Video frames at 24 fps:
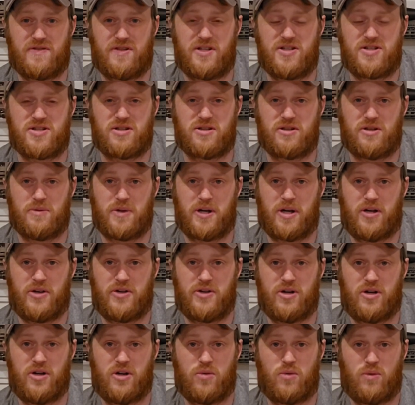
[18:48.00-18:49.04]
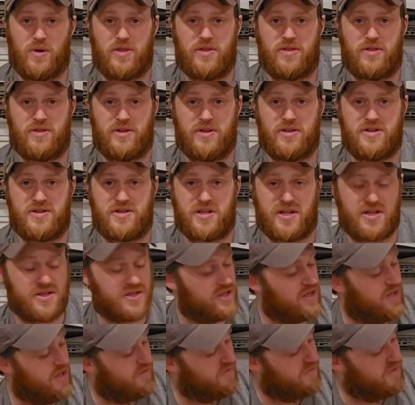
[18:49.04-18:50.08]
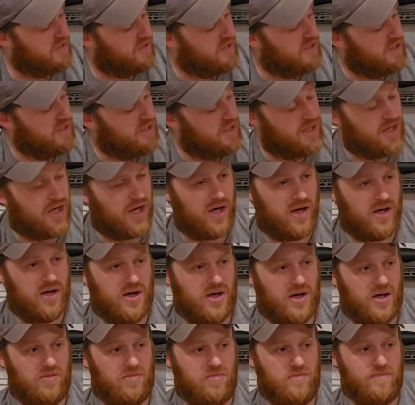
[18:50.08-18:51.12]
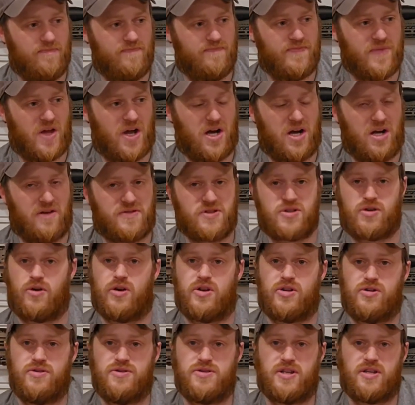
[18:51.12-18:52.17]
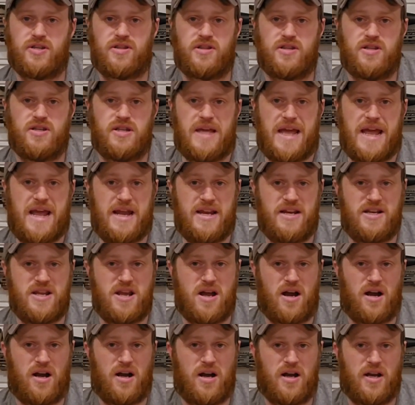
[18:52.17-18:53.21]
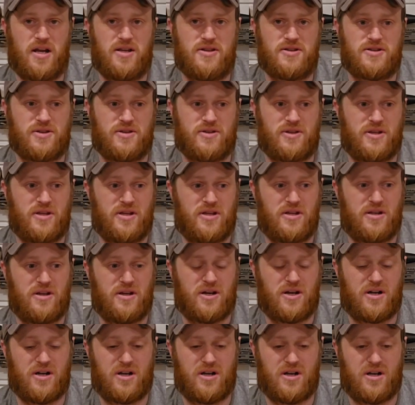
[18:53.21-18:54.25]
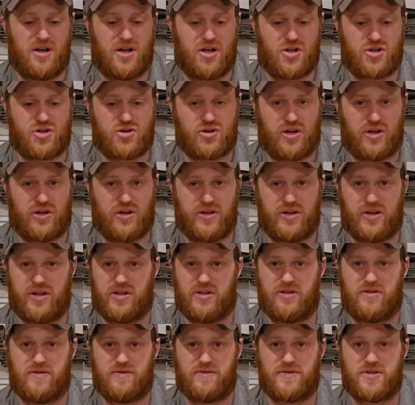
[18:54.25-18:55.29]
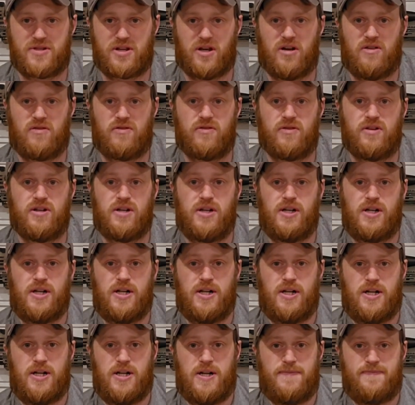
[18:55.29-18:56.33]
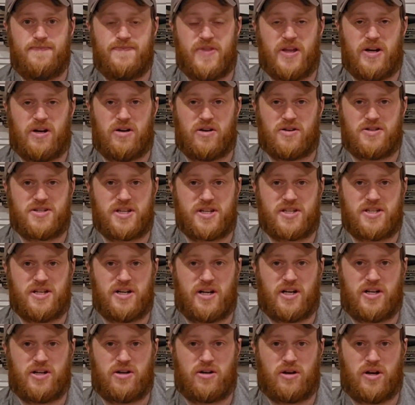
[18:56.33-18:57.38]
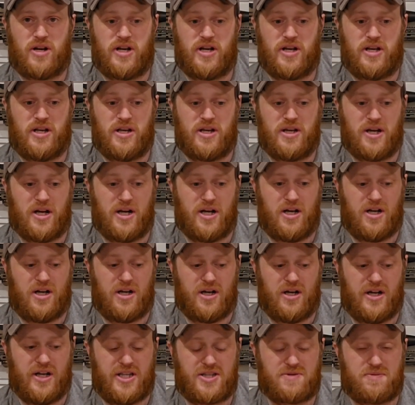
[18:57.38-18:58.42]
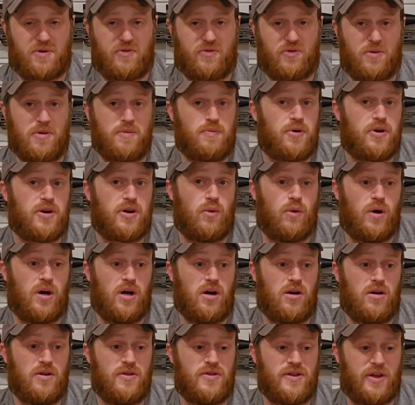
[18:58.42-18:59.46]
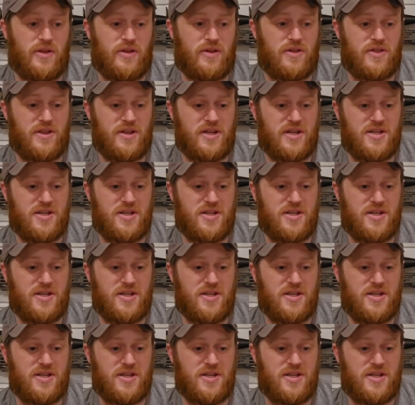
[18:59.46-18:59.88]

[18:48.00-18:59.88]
an inch, a little bit under with the SIG stuff. I've started using the ADI, so the Australian stuff. They're 69 grain. It's performing pretty well. The other thing